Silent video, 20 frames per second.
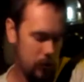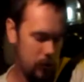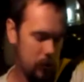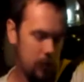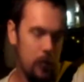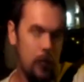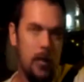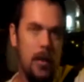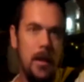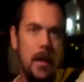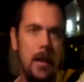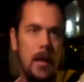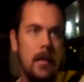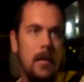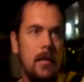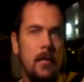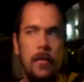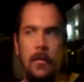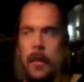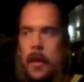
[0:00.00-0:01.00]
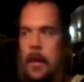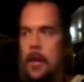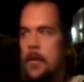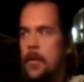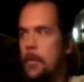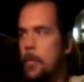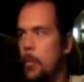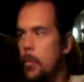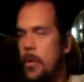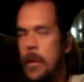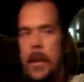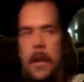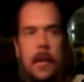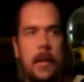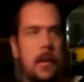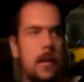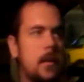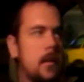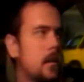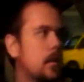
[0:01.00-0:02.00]
So we got a
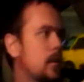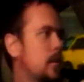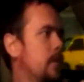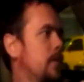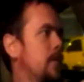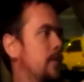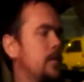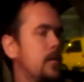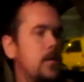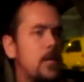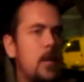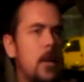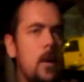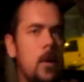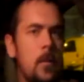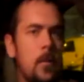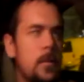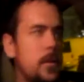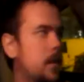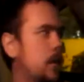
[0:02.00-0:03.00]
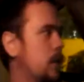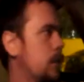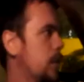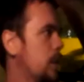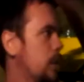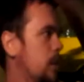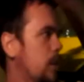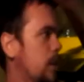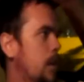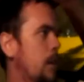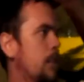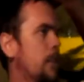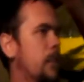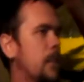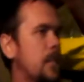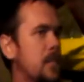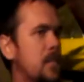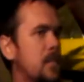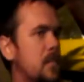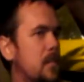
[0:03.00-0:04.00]
spoink. This is dope, dude. I love
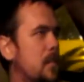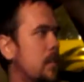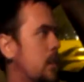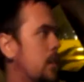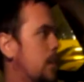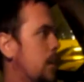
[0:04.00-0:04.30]
this.